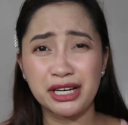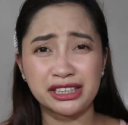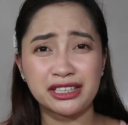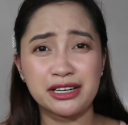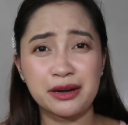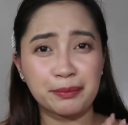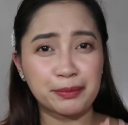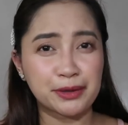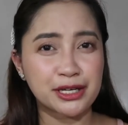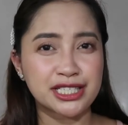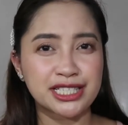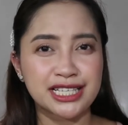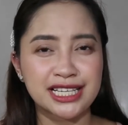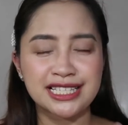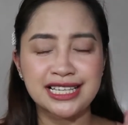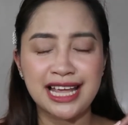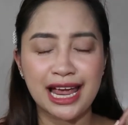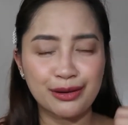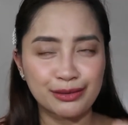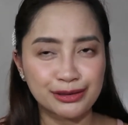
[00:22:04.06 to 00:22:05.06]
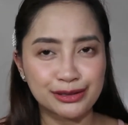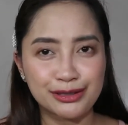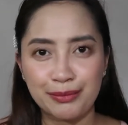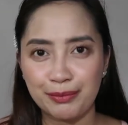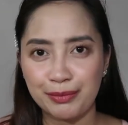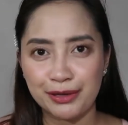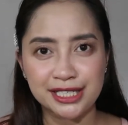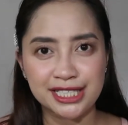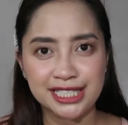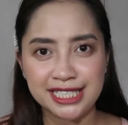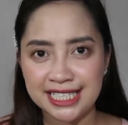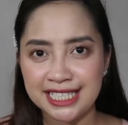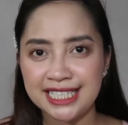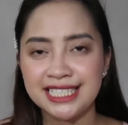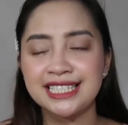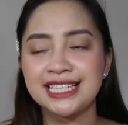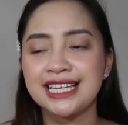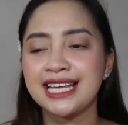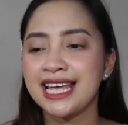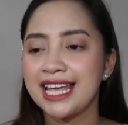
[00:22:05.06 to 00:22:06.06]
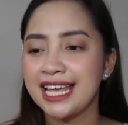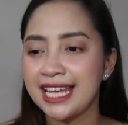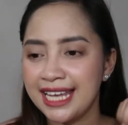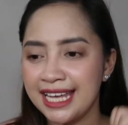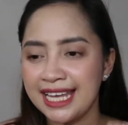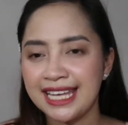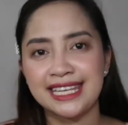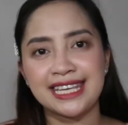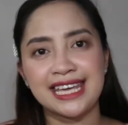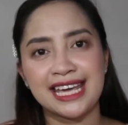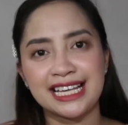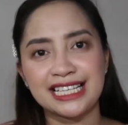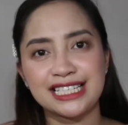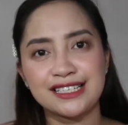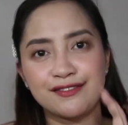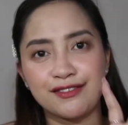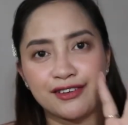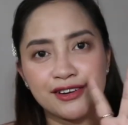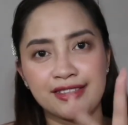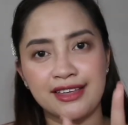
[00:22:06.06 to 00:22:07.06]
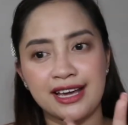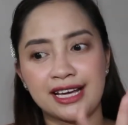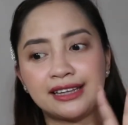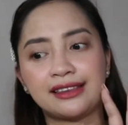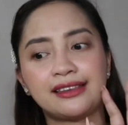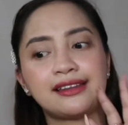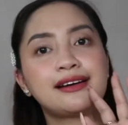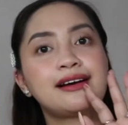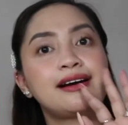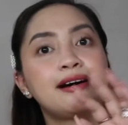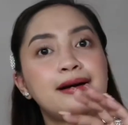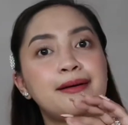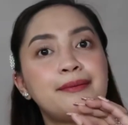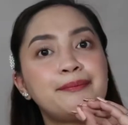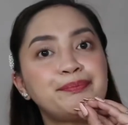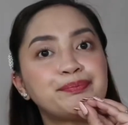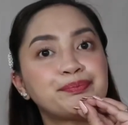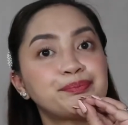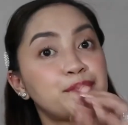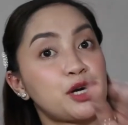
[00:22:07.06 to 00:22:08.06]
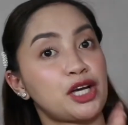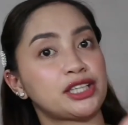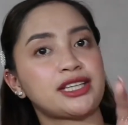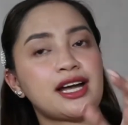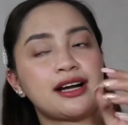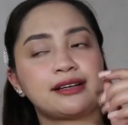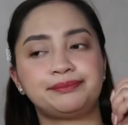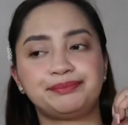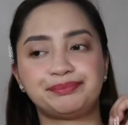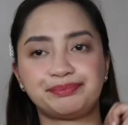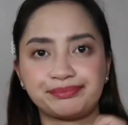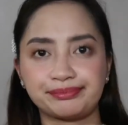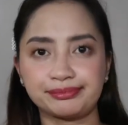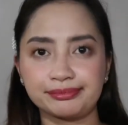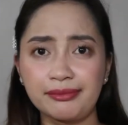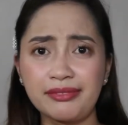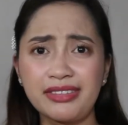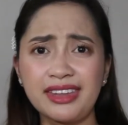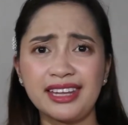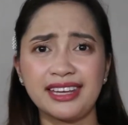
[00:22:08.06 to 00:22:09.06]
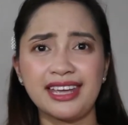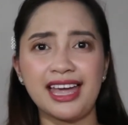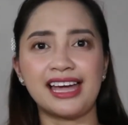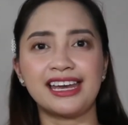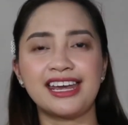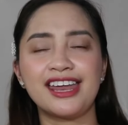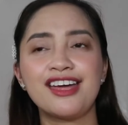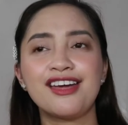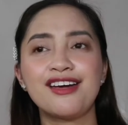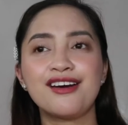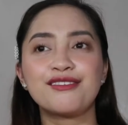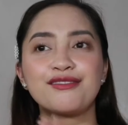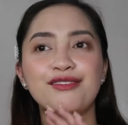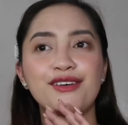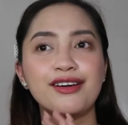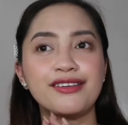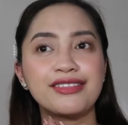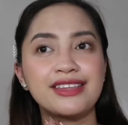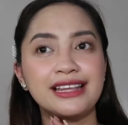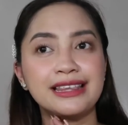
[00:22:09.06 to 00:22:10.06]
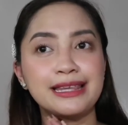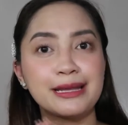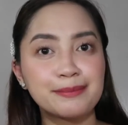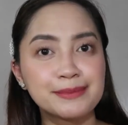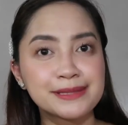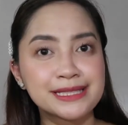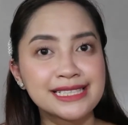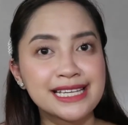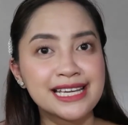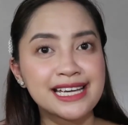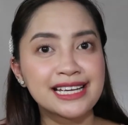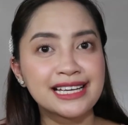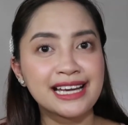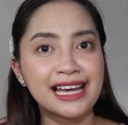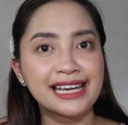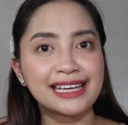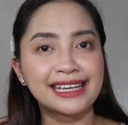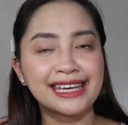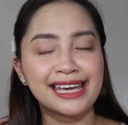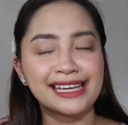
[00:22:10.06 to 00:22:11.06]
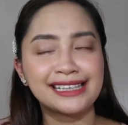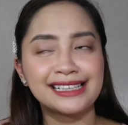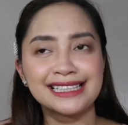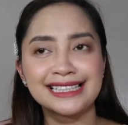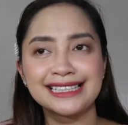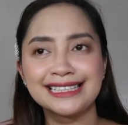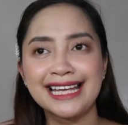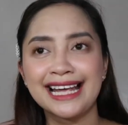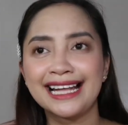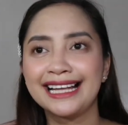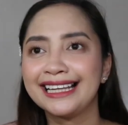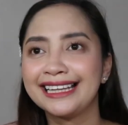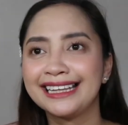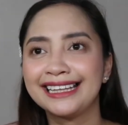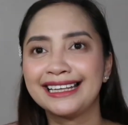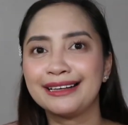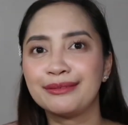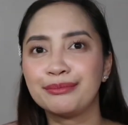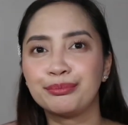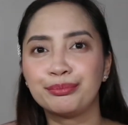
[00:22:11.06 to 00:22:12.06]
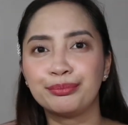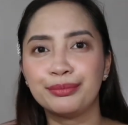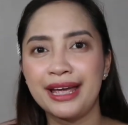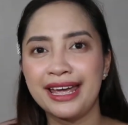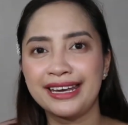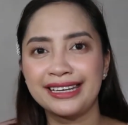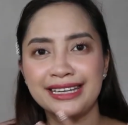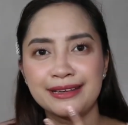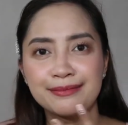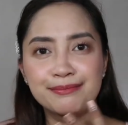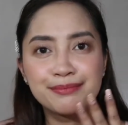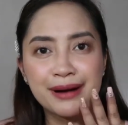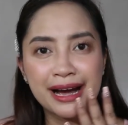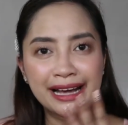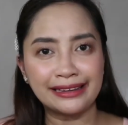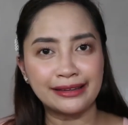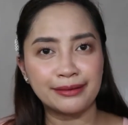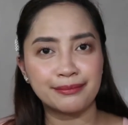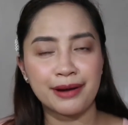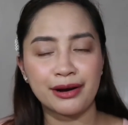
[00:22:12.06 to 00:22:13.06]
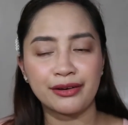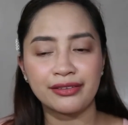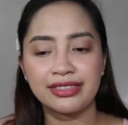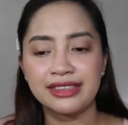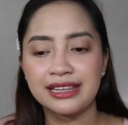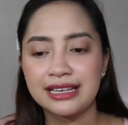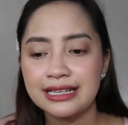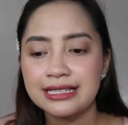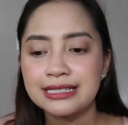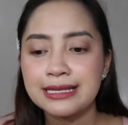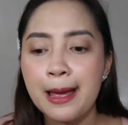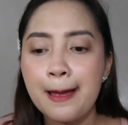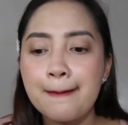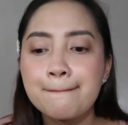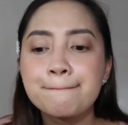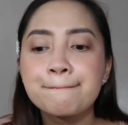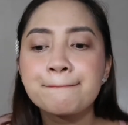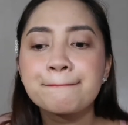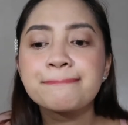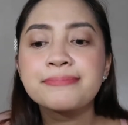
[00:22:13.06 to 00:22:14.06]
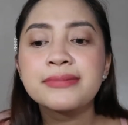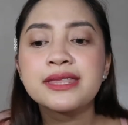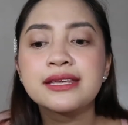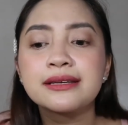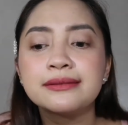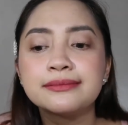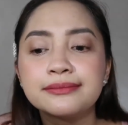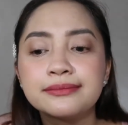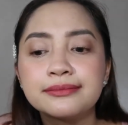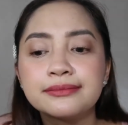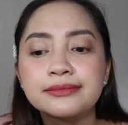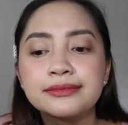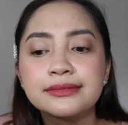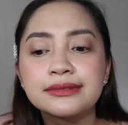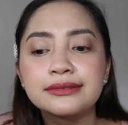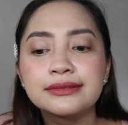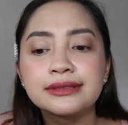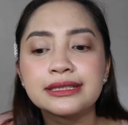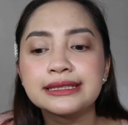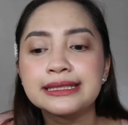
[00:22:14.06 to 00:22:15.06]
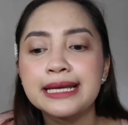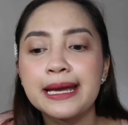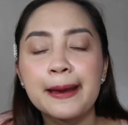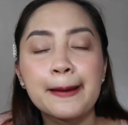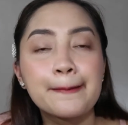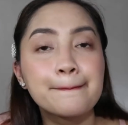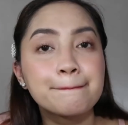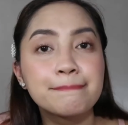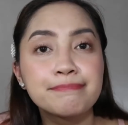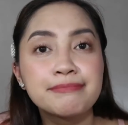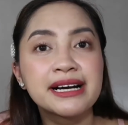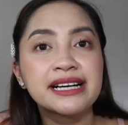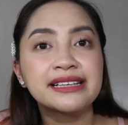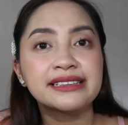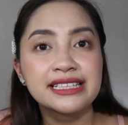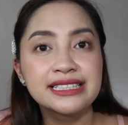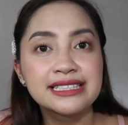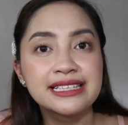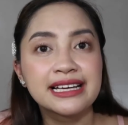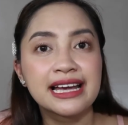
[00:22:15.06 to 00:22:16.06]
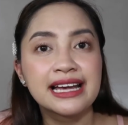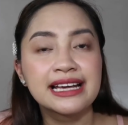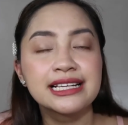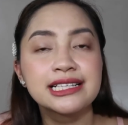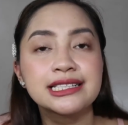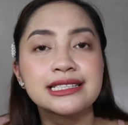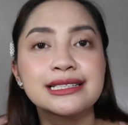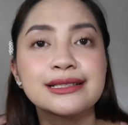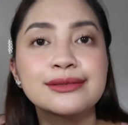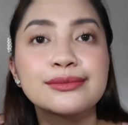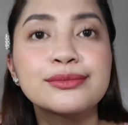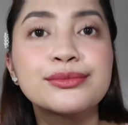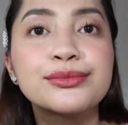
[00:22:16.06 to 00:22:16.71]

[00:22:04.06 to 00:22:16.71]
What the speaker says: gonna repurchase, I will repurchase, yes, for that product. For the lipstick, I cannot tell any bad about this. Kasi maganda siya, guys.